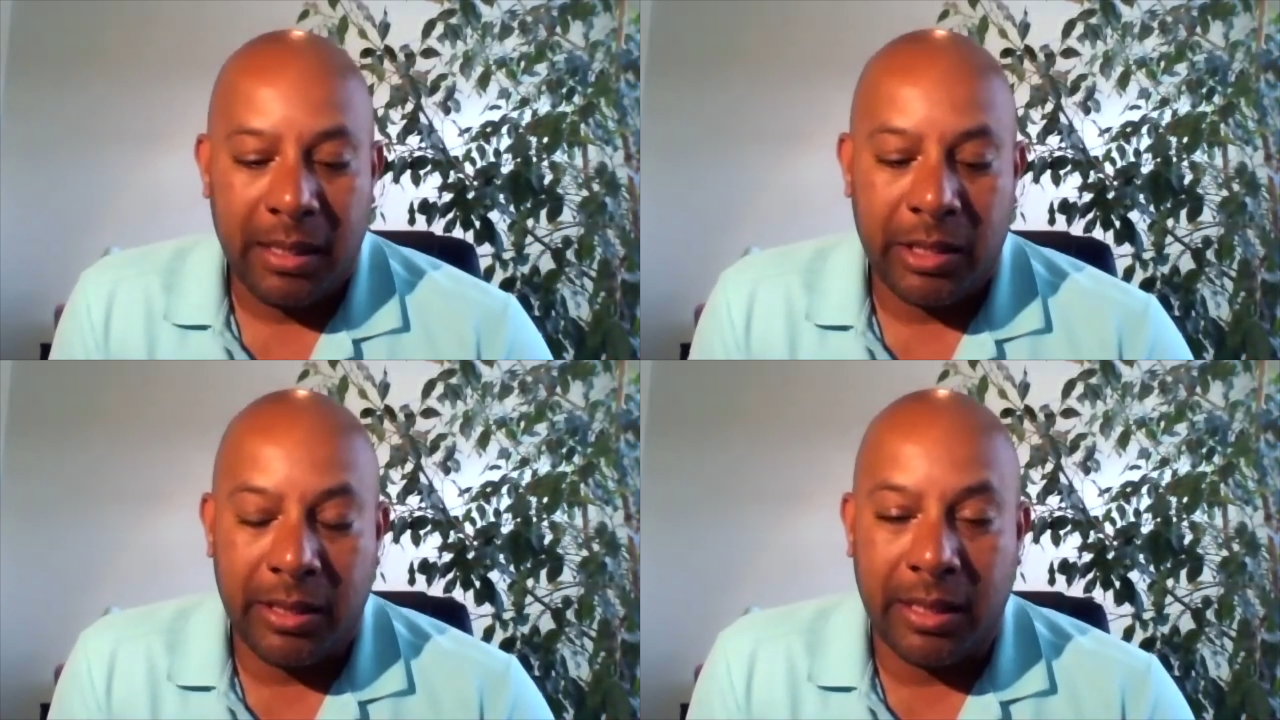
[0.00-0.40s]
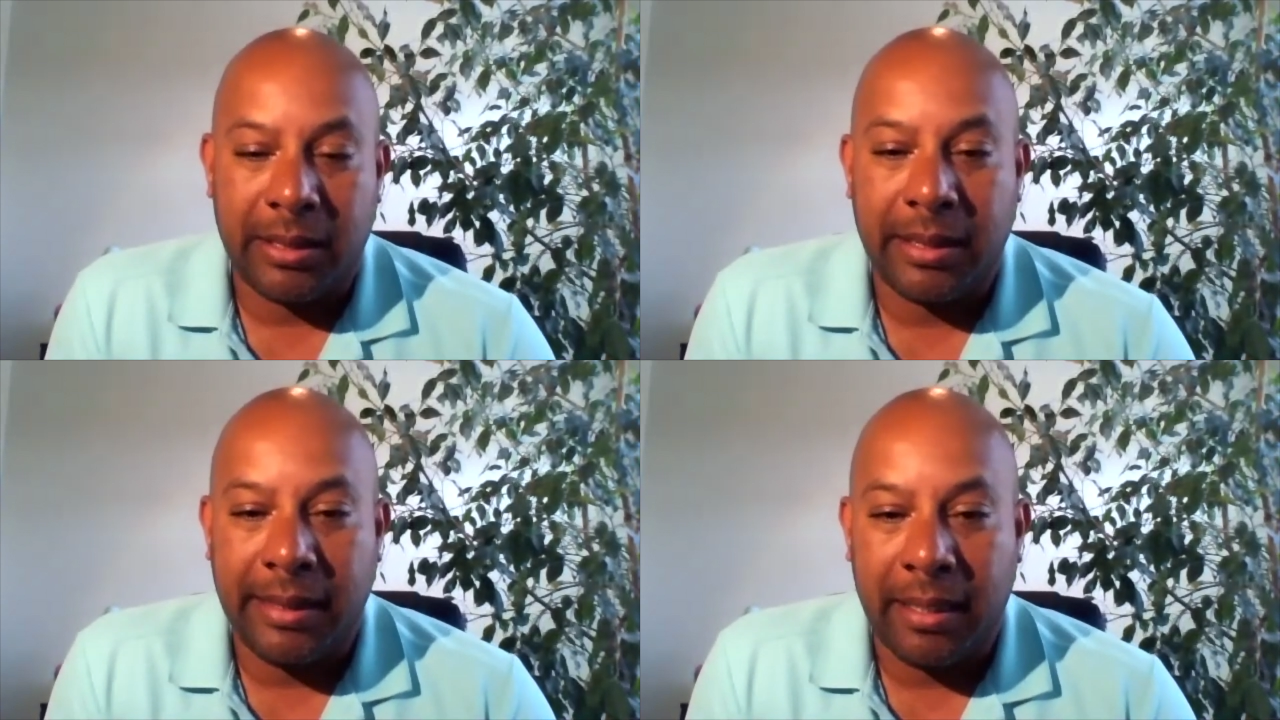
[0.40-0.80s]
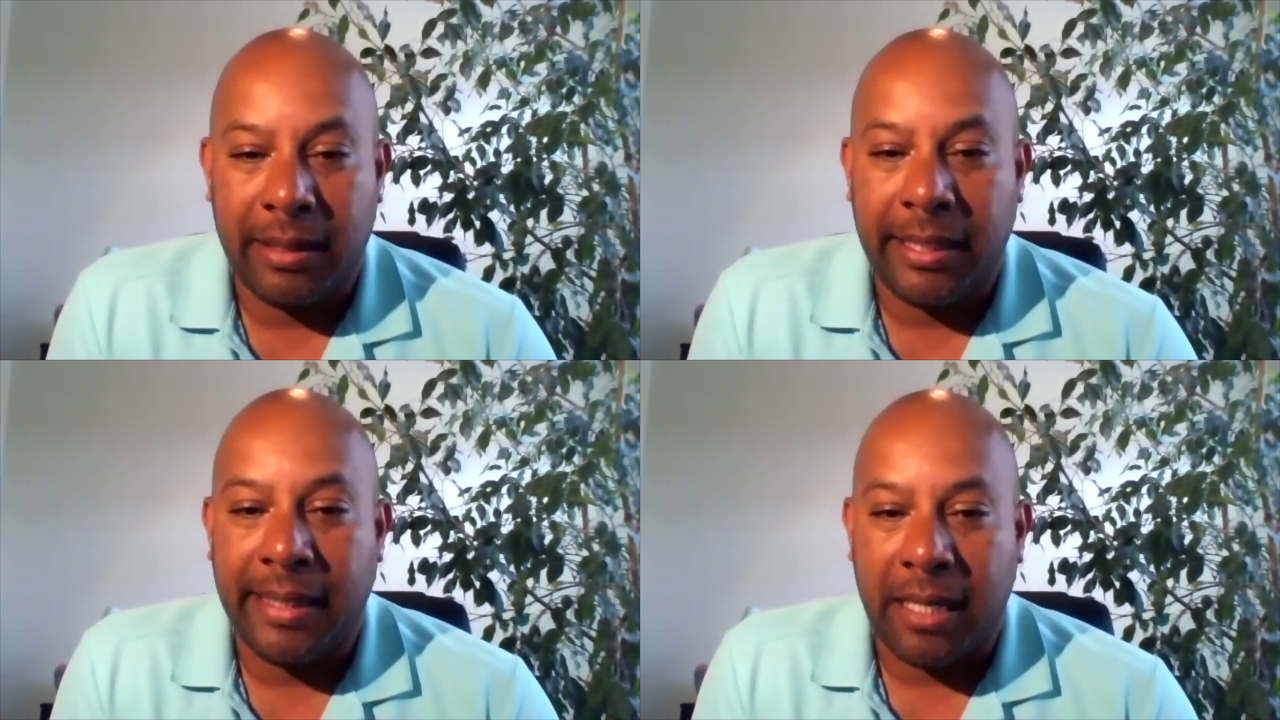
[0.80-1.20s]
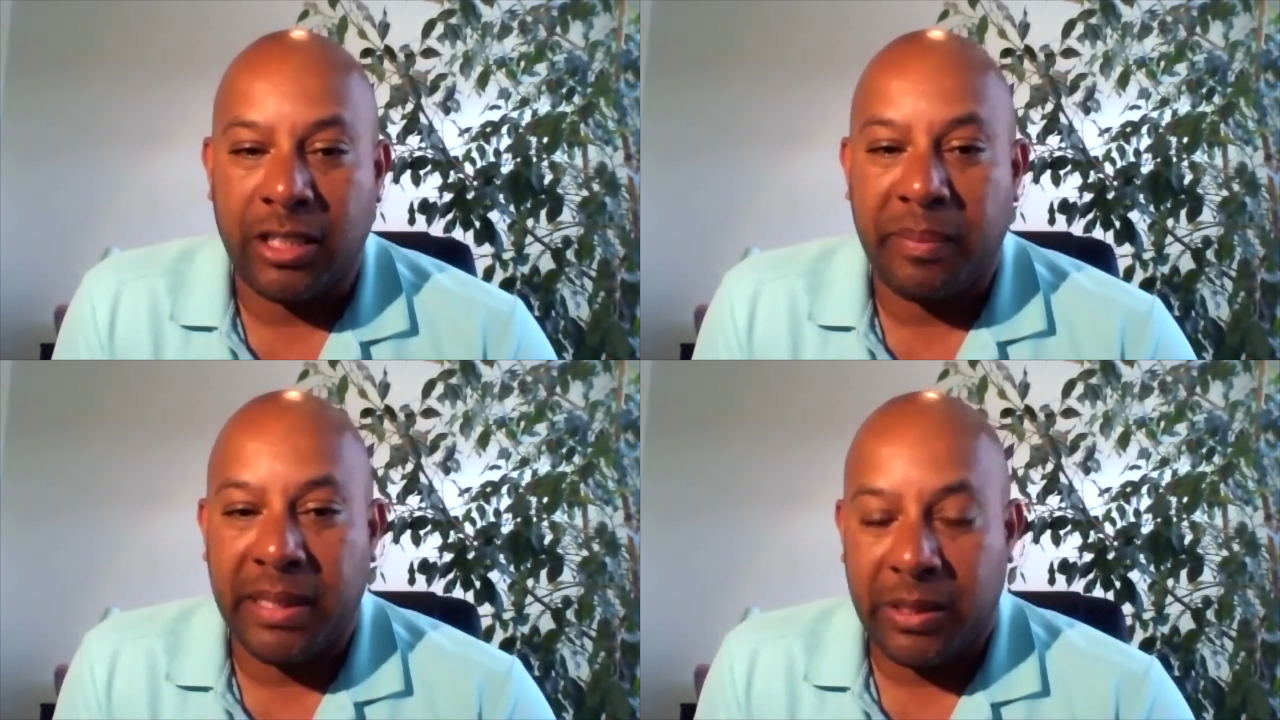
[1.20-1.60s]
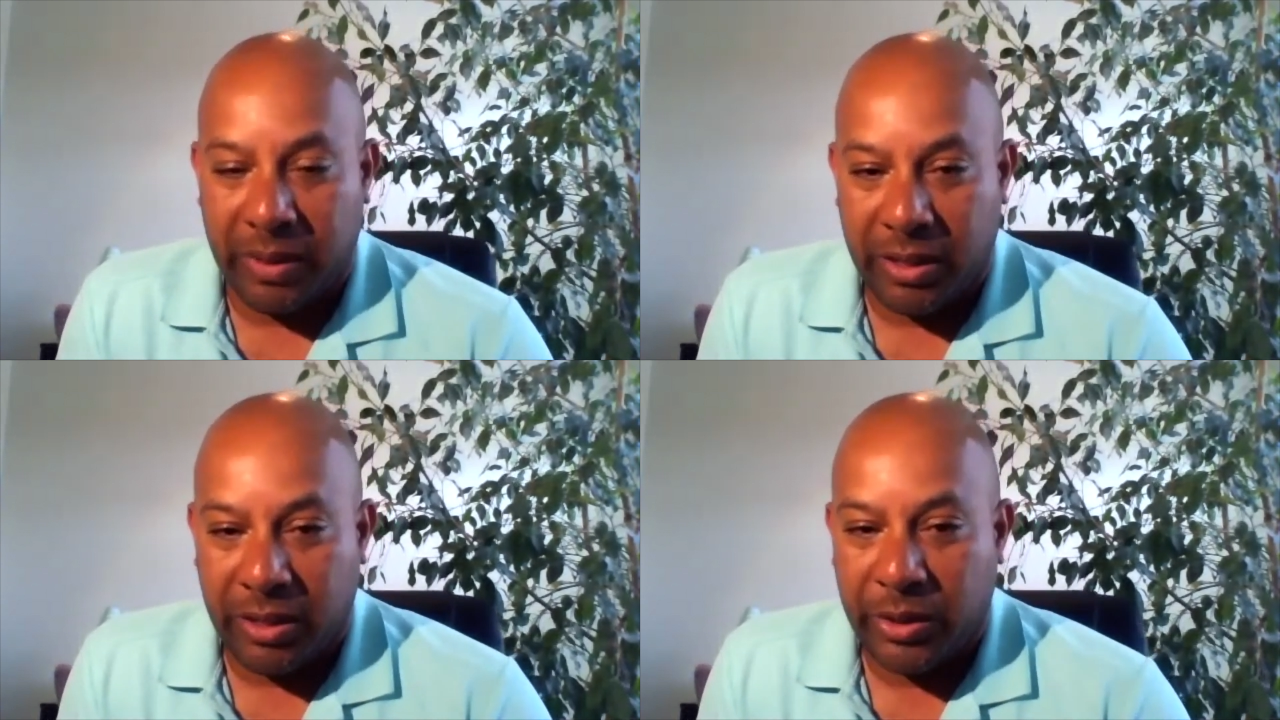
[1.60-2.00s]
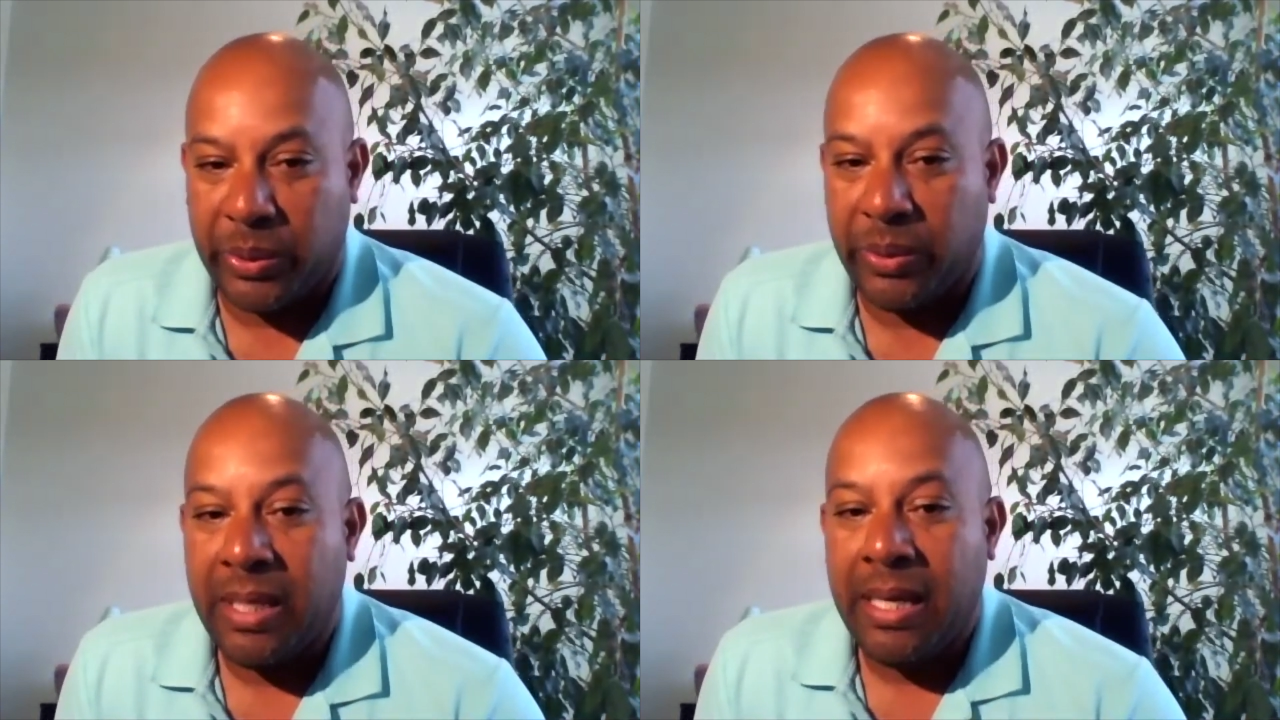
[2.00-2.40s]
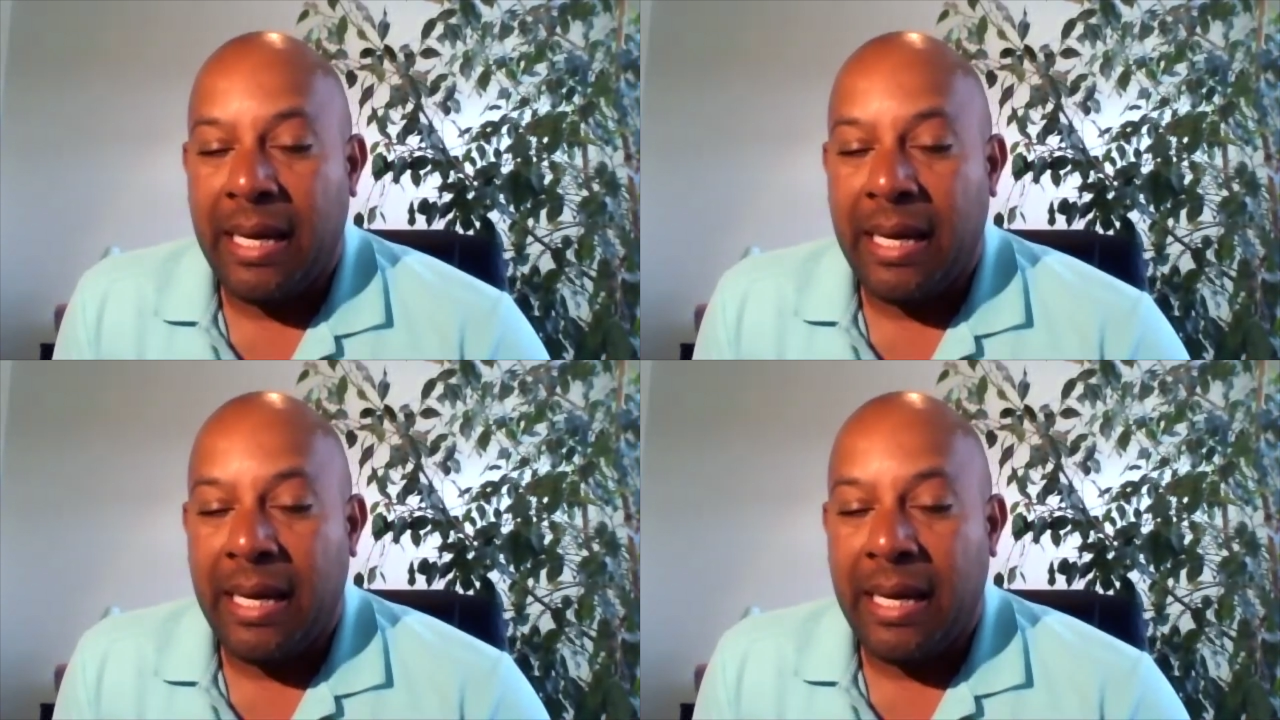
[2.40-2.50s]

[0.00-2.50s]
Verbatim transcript: She does the daily announcements with the school.